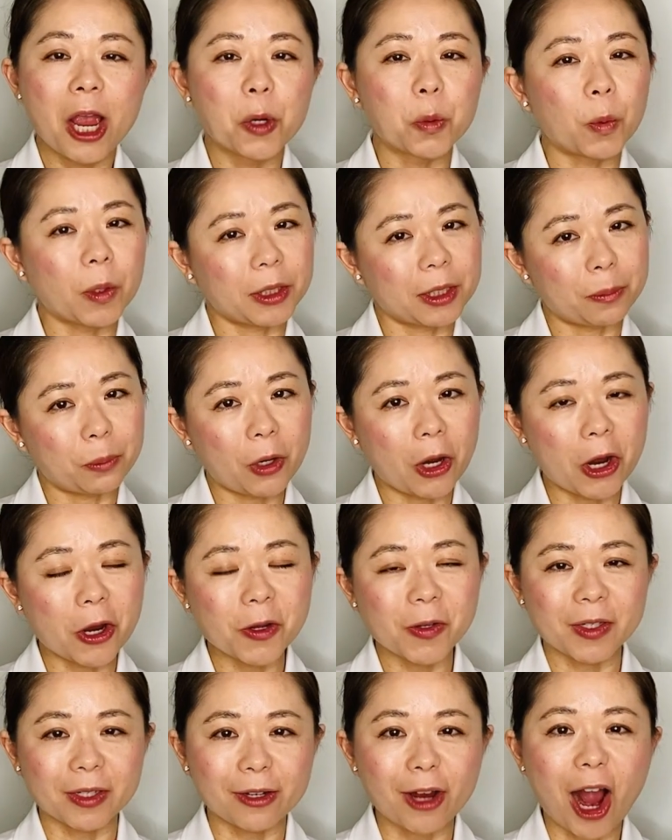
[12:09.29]
what the
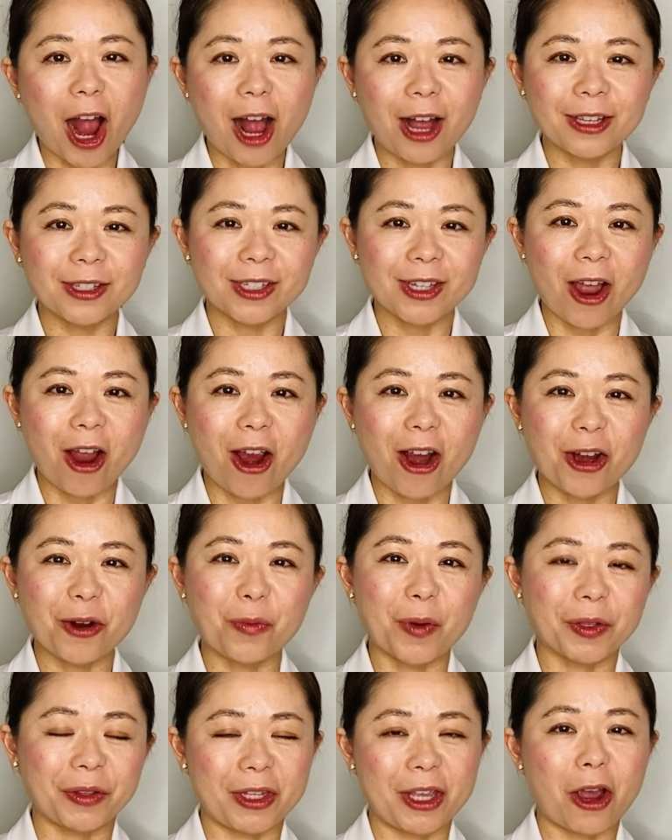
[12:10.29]
pros and cons are,
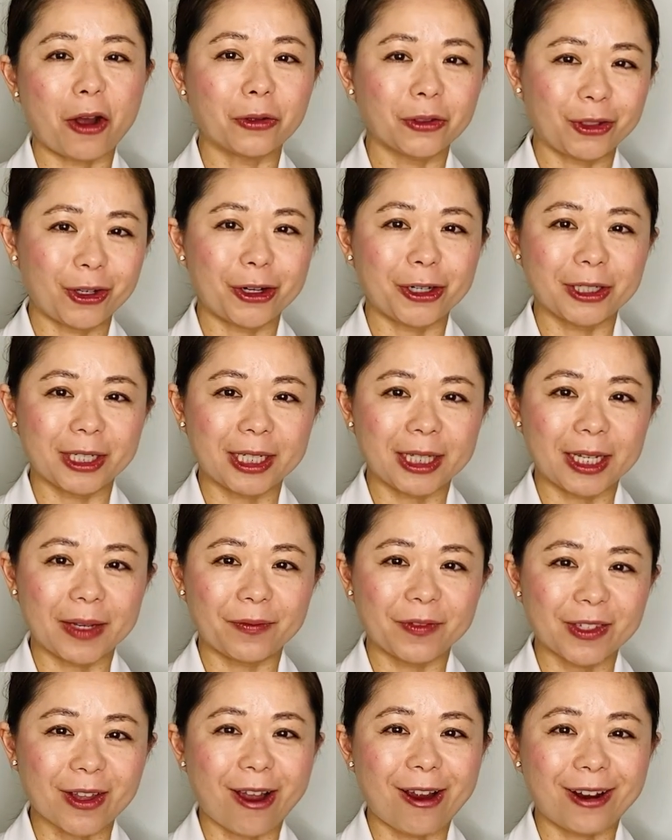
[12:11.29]
what the
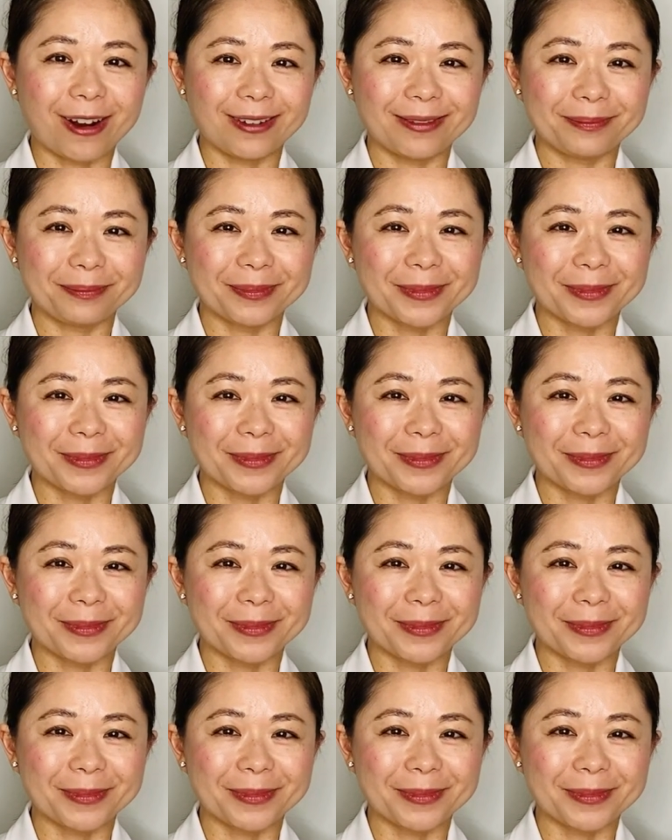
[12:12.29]
alternatives are.